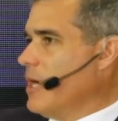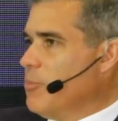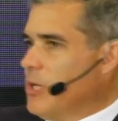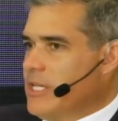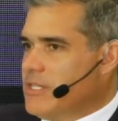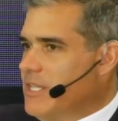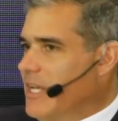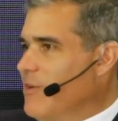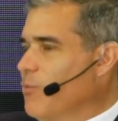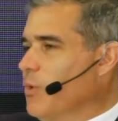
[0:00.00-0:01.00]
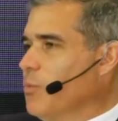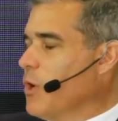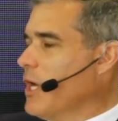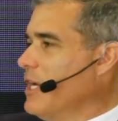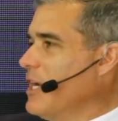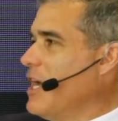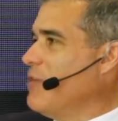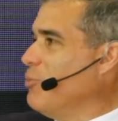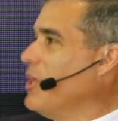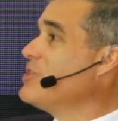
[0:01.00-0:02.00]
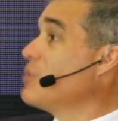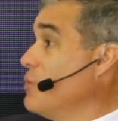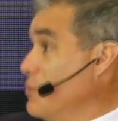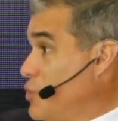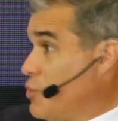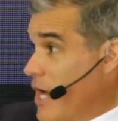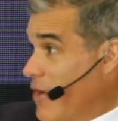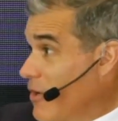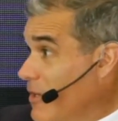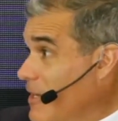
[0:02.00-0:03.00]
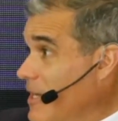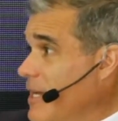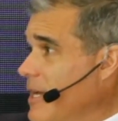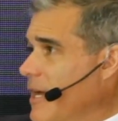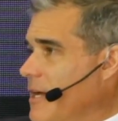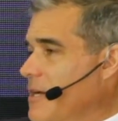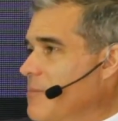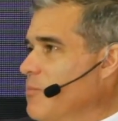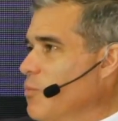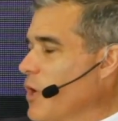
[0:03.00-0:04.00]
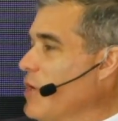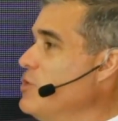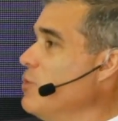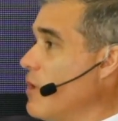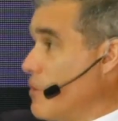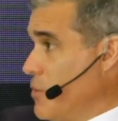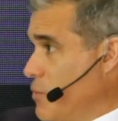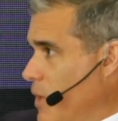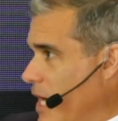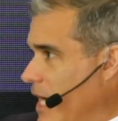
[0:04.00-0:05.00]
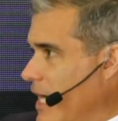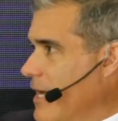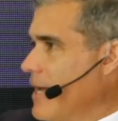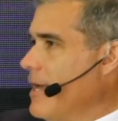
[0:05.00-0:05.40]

companies that, well, we're going to kind of blaze our own trail. Um, we're going to do it our own way.